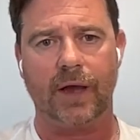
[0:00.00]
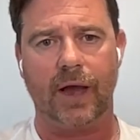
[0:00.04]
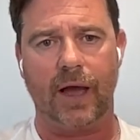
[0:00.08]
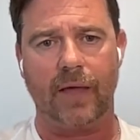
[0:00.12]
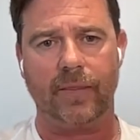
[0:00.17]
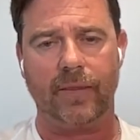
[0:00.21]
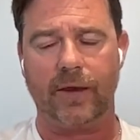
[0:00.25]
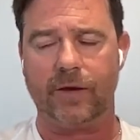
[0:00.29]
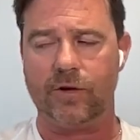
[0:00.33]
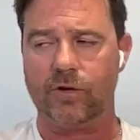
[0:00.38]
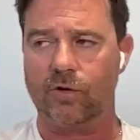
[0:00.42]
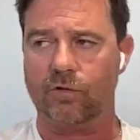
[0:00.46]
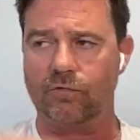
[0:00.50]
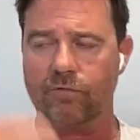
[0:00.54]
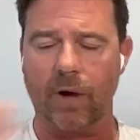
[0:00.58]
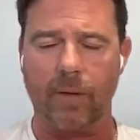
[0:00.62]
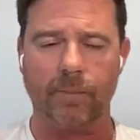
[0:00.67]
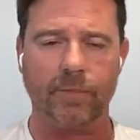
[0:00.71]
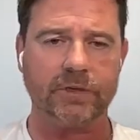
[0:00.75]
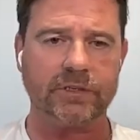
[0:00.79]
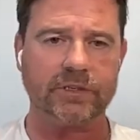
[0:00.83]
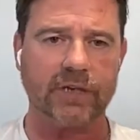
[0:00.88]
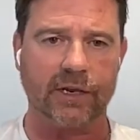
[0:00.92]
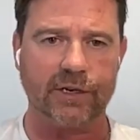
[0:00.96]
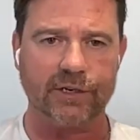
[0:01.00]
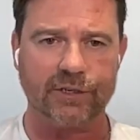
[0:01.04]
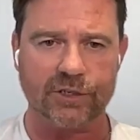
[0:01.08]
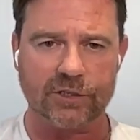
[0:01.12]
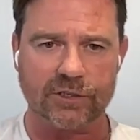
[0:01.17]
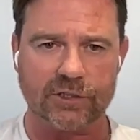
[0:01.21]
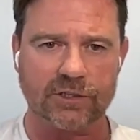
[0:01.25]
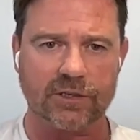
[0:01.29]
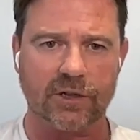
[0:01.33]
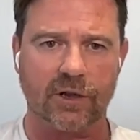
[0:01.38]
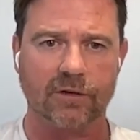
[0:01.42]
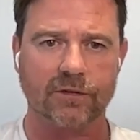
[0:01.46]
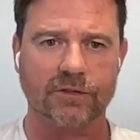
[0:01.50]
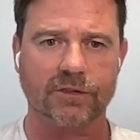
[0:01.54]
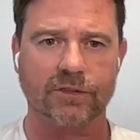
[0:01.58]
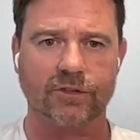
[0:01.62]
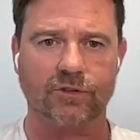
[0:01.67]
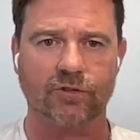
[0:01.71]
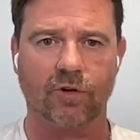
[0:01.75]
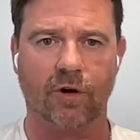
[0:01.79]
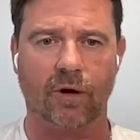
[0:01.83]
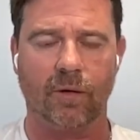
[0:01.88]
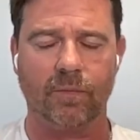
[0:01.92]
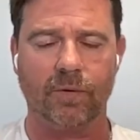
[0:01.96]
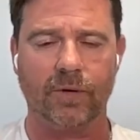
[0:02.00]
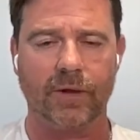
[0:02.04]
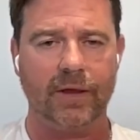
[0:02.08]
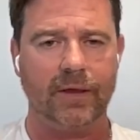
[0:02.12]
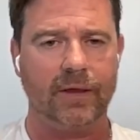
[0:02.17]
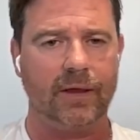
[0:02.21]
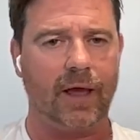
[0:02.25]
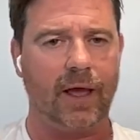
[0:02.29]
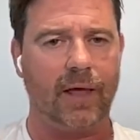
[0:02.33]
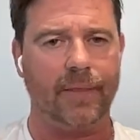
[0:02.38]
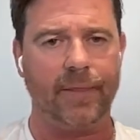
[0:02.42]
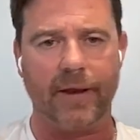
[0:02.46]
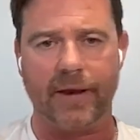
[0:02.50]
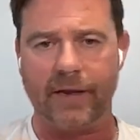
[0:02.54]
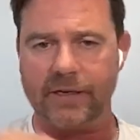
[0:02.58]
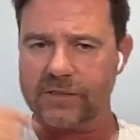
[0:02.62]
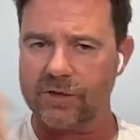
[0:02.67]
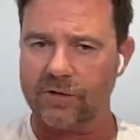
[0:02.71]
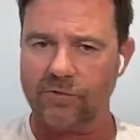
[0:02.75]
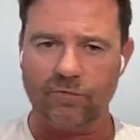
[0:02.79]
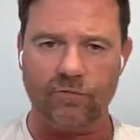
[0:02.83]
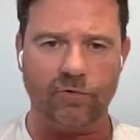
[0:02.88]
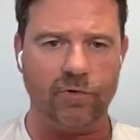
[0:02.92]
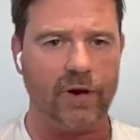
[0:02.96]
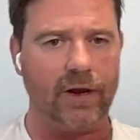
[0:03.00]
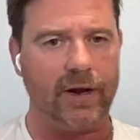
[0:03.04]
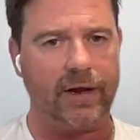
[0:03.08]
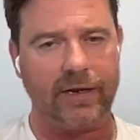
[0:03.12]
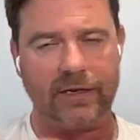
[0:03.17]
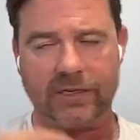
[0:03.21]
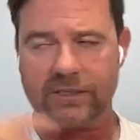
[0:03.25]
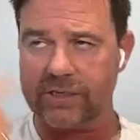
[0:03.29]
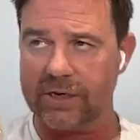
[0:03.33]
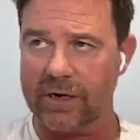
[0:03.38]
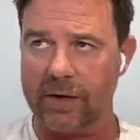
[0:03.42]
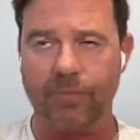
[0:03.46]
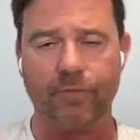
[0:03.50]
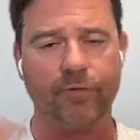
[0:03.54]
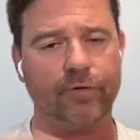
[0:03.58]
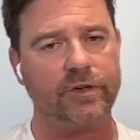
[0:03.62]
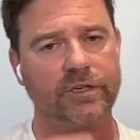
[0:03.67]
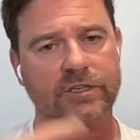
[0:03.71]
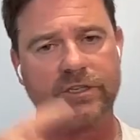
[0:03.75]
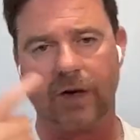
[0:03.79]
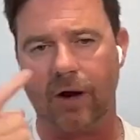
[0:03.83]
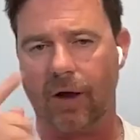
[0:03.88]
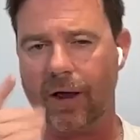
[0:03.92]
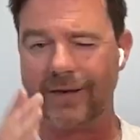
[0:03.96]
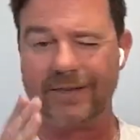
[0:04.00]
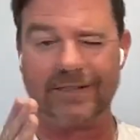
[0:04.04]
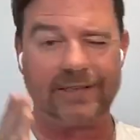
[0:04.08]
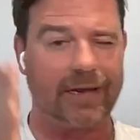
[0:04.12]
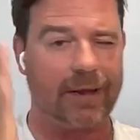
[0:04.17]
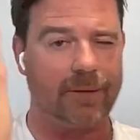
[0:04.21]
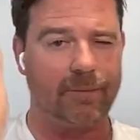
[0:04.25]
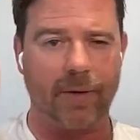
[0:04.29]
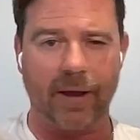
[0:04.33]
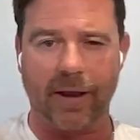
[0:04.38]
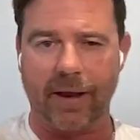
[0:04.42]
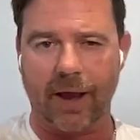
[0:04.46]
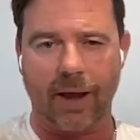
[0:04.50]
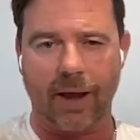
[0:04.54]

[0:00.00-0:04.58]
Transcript: and then your reputation starts to drop, and then it's a really slippery slide to get back